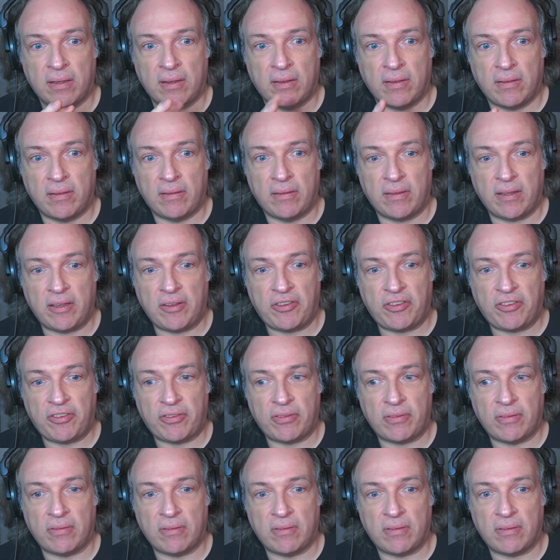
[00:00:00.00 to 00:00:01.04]

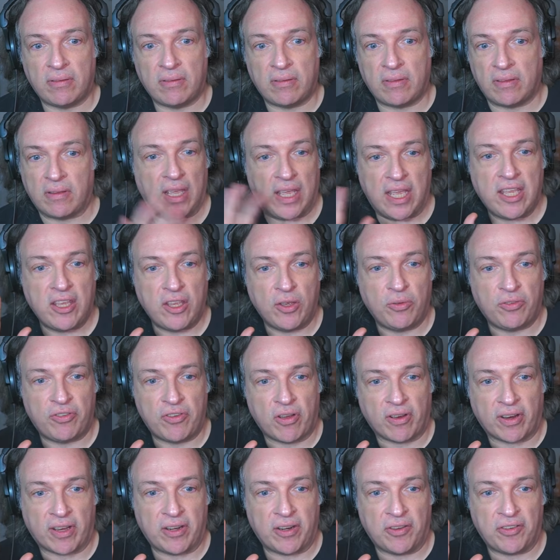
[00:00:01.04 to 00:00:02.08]
this the EU's
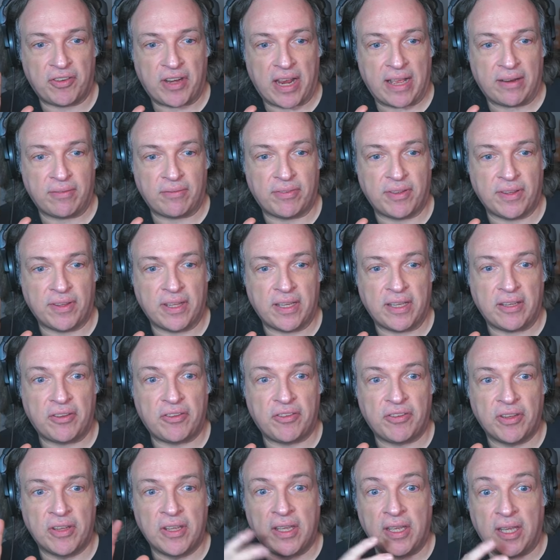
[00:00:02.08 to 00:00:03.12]
not going to stand for
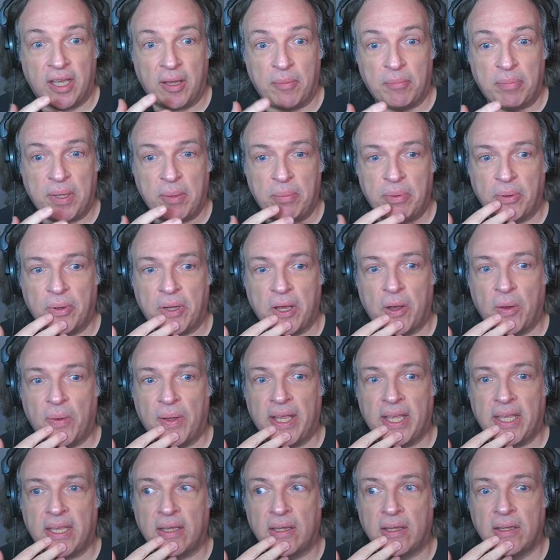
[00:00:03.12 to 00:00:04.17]
this and people
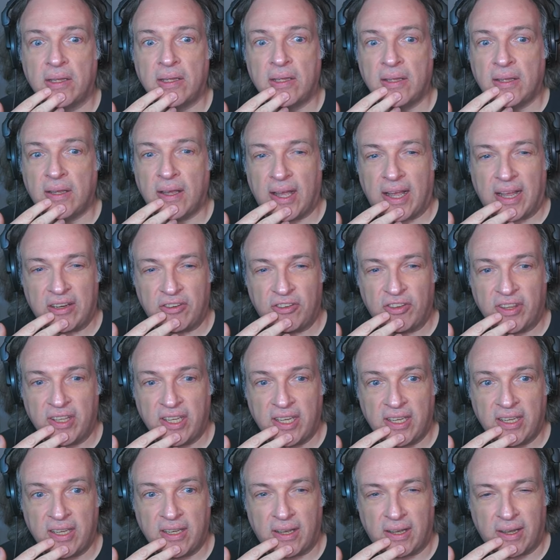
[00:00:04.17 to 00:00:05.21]
going
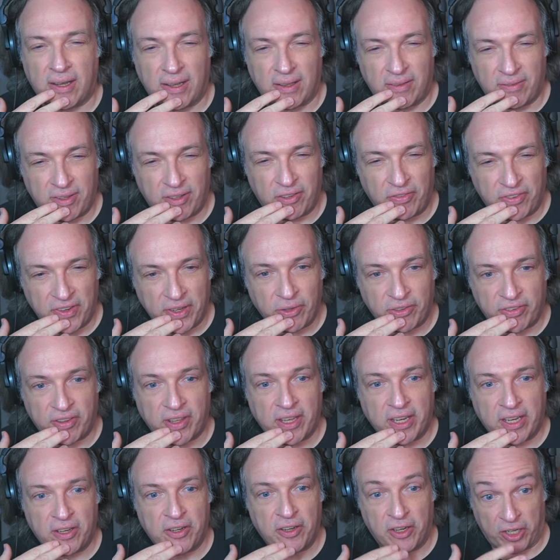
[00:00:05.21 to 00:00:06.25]
actually uh, this feels
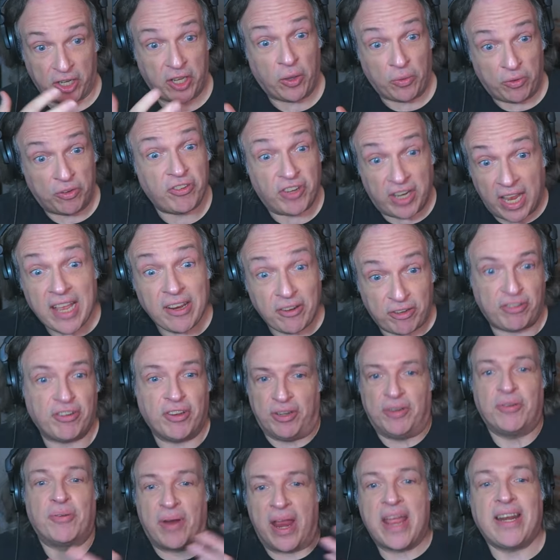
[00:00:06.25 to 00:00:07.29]
like a
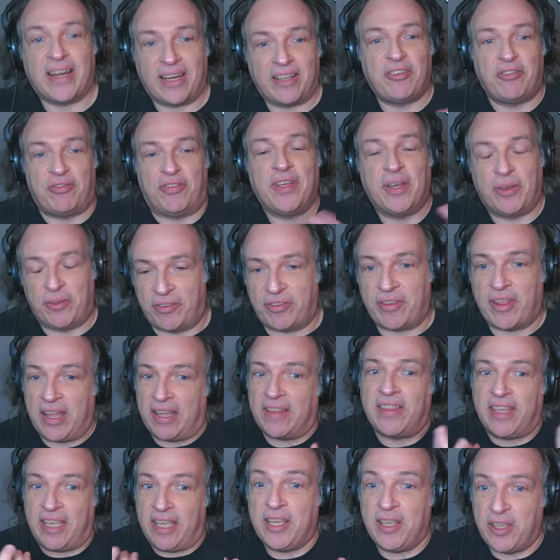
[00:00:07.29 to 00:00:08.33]
negotiation right this feels like
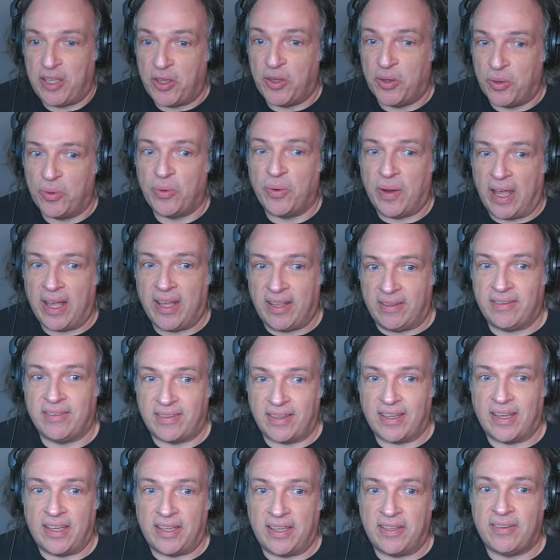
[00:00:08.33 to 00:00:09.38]
right. the eu and
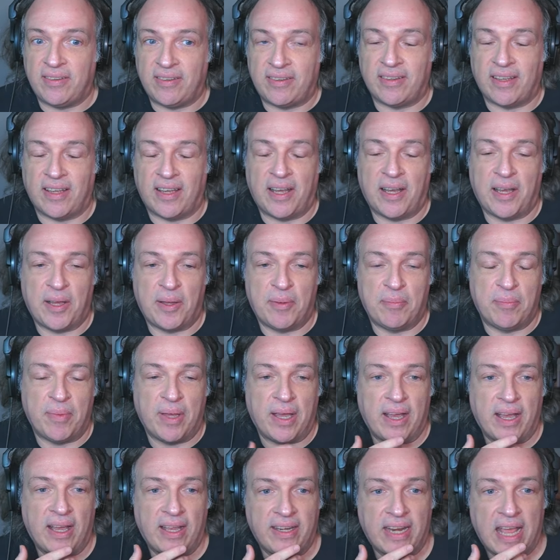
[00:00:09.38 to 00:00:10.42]
and um,
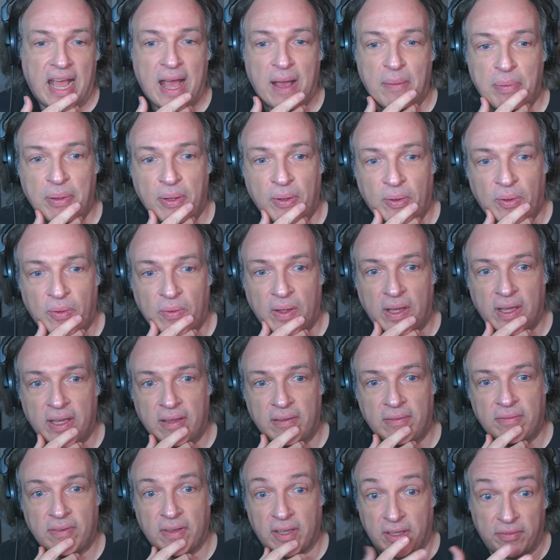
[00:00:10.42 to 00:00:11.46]
and apple
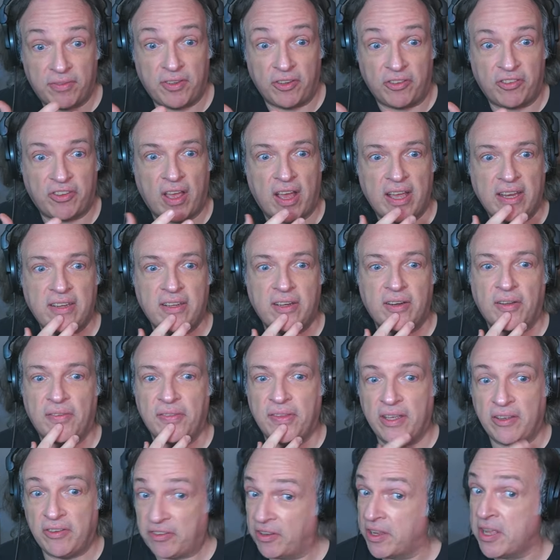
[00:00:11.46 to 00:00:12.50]
have have decided on
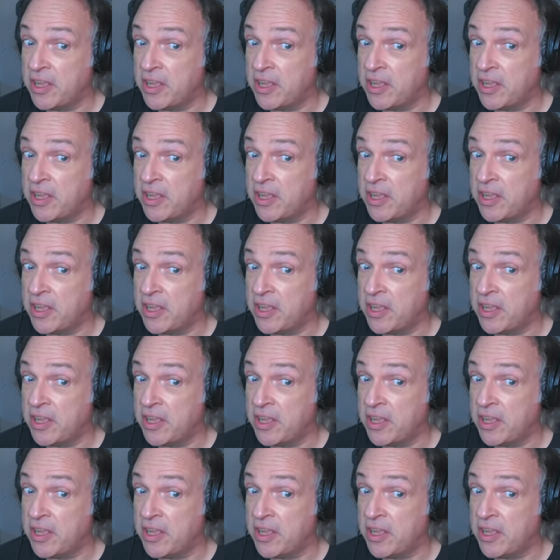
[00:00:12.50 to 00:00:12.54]
this